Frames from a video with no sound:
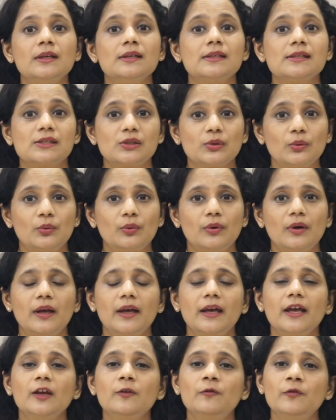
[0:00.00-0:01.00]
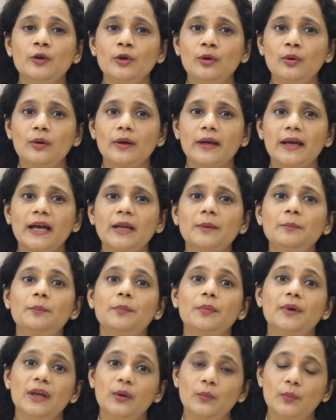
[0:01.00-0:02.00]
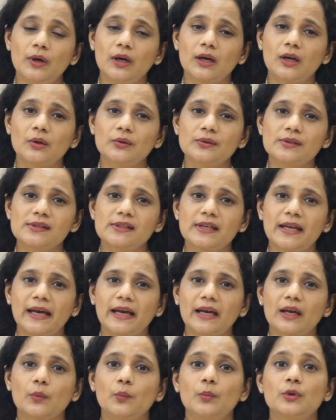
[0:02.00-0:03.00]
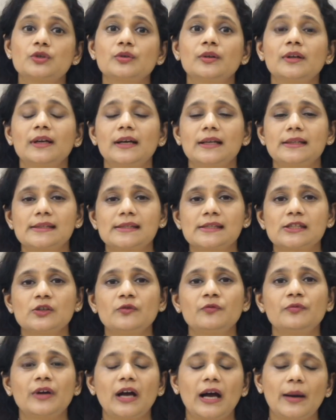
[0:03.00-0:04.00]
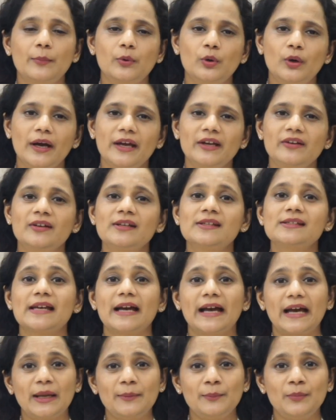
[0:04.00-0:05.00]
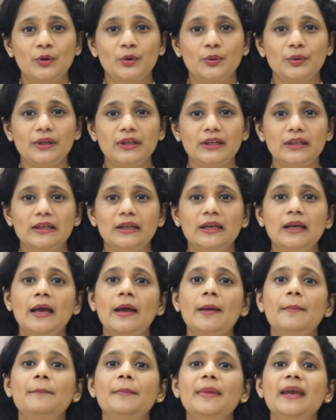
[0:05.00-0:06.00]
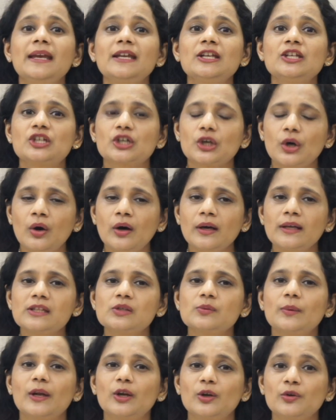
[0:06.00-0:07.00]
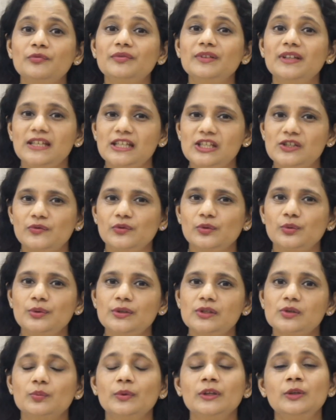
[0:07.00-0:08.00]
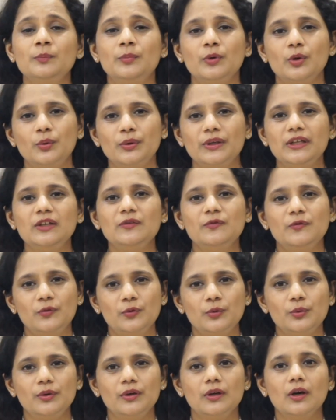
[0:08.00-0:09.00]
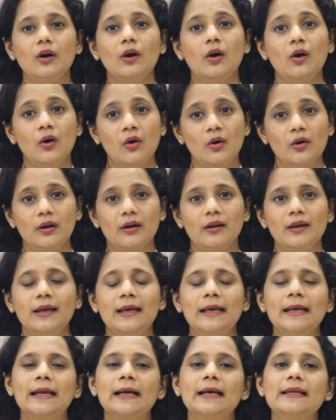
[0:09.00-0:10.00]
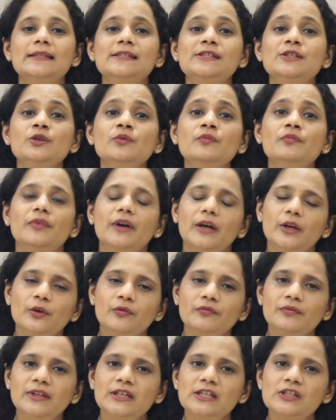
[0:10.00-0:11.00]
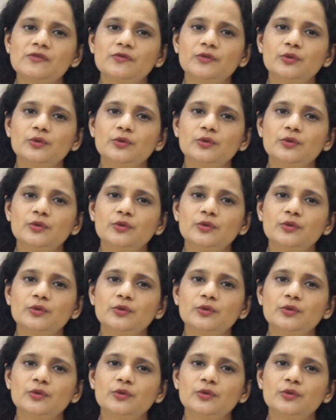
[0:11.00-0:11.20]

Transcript: So, if you look at pre-workout snack which will consist of carbohydrates and protein, make sure it's one of these fruits with protein food, or consume one of these